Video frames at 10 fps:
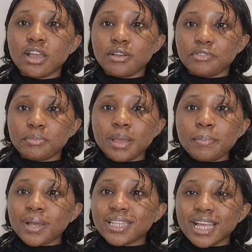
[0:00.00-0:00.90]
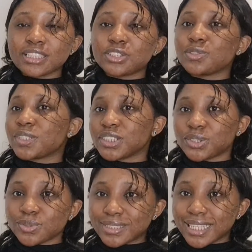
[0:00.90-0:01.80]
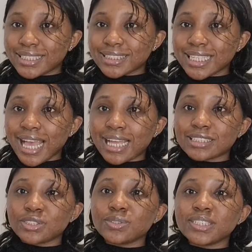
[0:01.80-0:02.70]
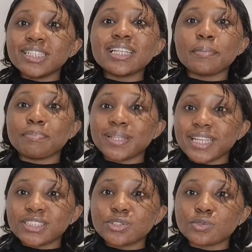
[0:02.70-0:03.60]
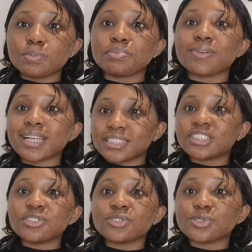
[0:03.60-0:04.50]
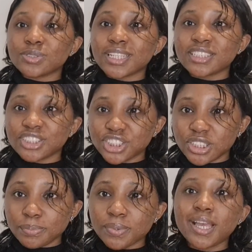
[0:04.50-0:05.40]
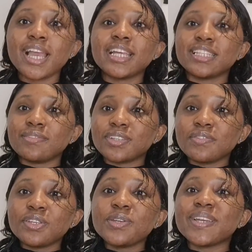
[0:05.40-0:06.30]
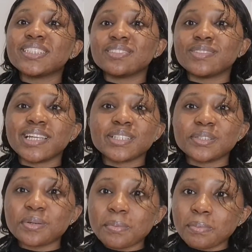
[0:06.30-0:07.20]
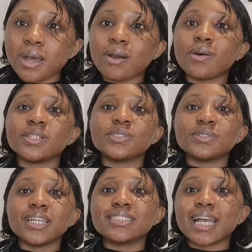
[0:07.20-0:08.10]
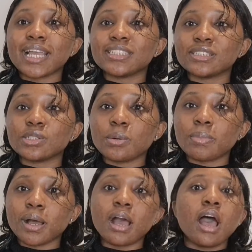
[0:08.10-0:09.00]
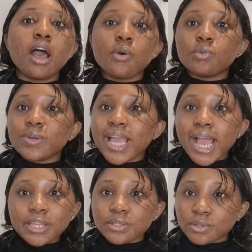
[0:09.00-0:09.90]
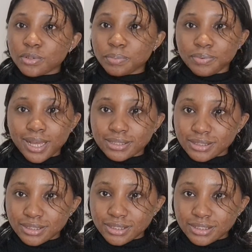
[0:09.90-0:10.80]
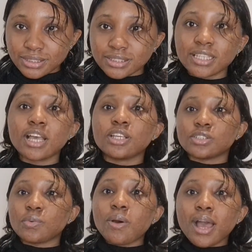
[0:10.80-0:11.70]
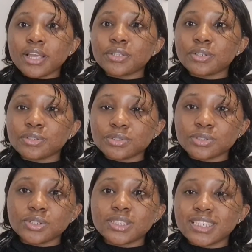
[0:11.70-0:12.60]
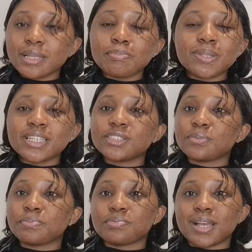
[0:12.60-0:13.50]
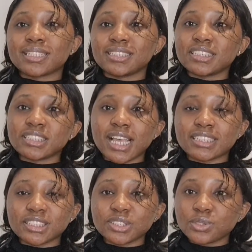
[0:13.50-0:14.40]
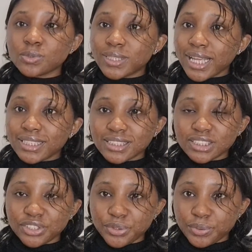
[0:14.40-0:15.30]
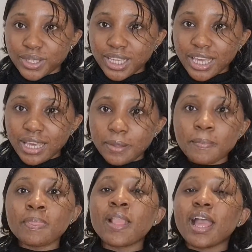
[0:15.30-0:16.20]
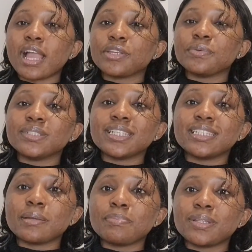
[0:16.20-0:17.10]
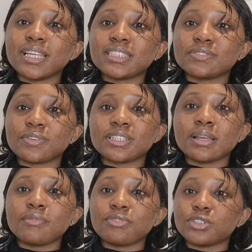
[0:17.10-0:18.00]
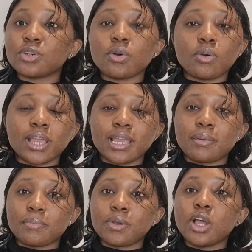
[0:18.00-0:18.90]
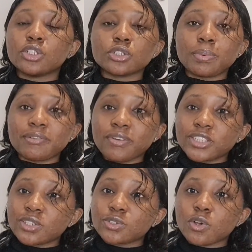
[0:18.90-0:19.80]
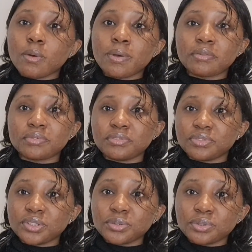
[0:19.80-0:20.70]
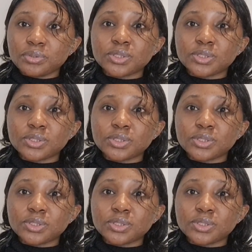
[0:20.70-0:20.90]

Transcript: Remember that you're a student and you need a place to practice your studentship. They've given you a student number or a student ID number. Where are you going to practice it? So what are you going to do? You need a place to practice as a student in the UK, and you will need a place for your supervisor to come and review you.